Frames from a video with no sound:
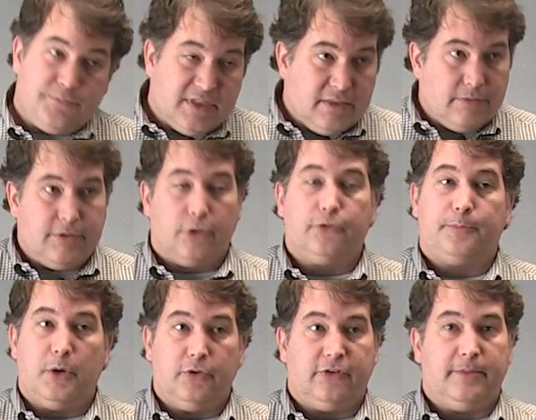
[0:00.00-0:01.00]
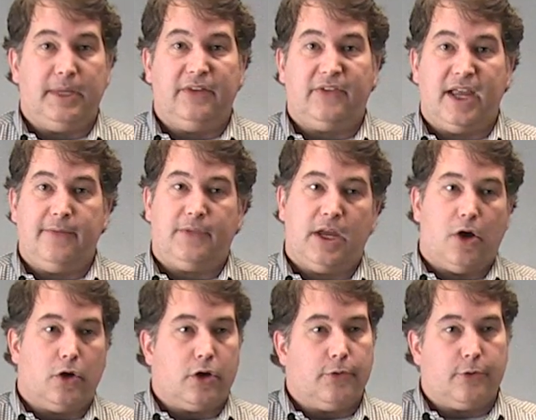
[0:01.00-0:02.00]
They're supposed to be safe. They
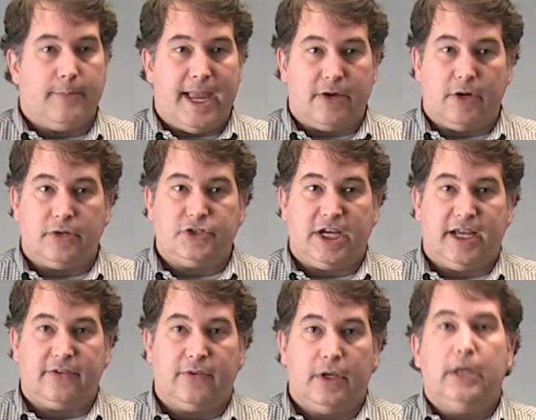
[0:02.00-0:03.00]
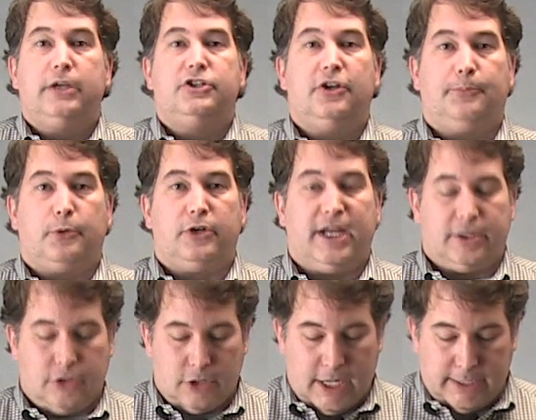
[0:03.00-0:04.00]
all go through background checks. Just
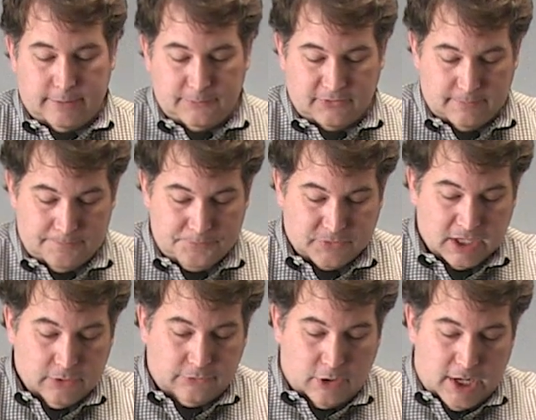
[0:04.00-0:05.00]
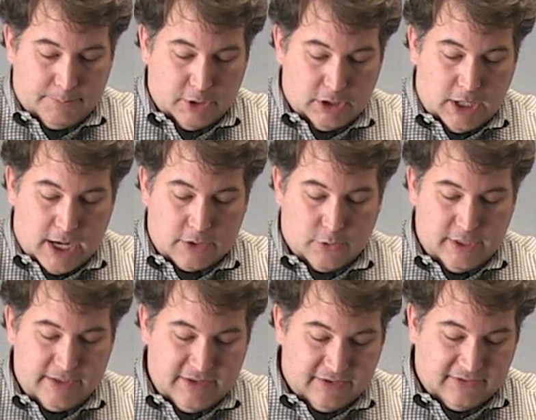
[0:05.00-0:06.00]
protect your items. So I put a lock on
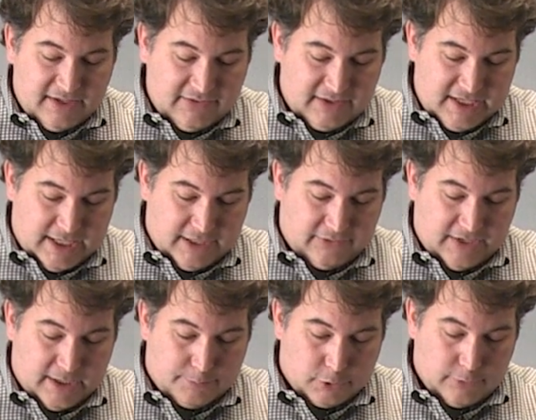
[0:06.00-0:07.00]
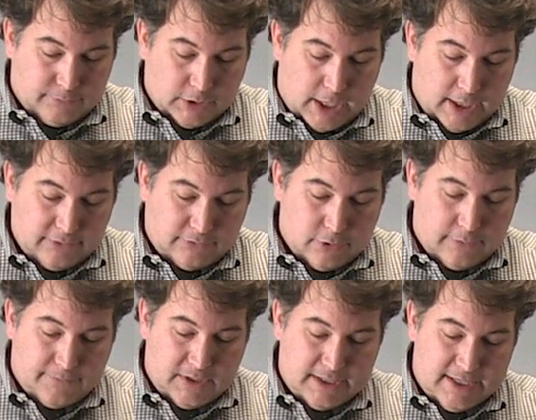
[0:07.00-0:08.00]
it. This is a TSA approved lock, so
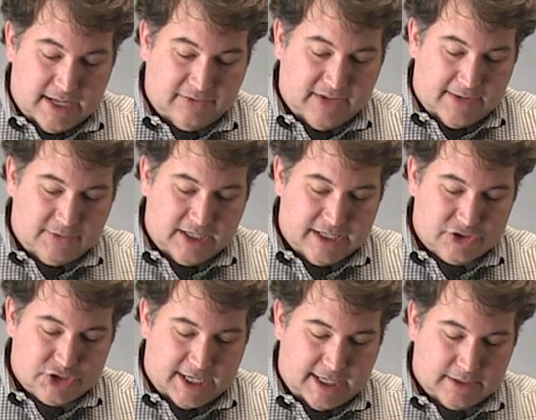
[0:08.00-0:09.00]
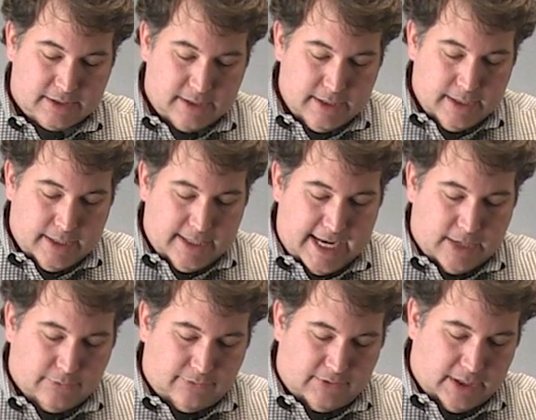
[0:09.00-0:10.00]
if it does have to get checked
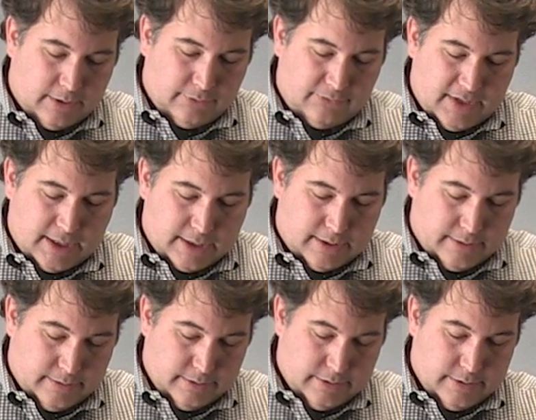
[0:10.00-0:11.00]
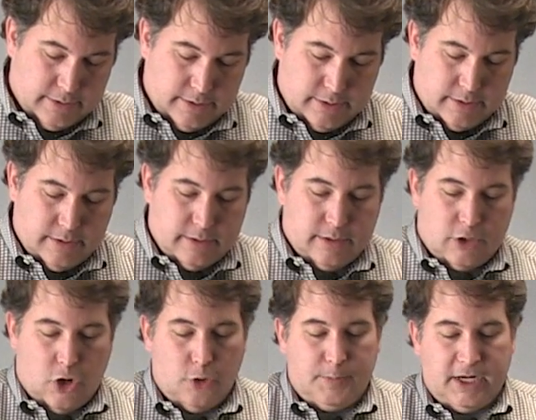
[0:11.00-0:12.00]
downstairs, they can
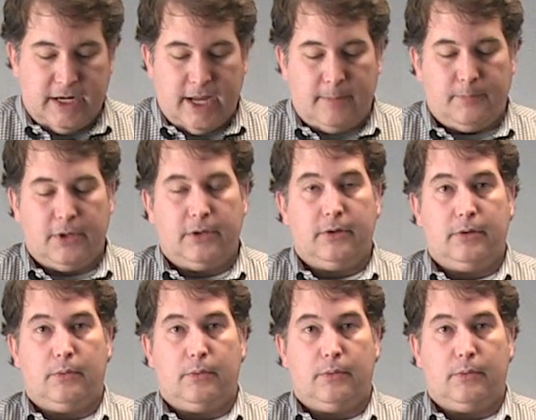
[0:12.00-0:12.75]
open it up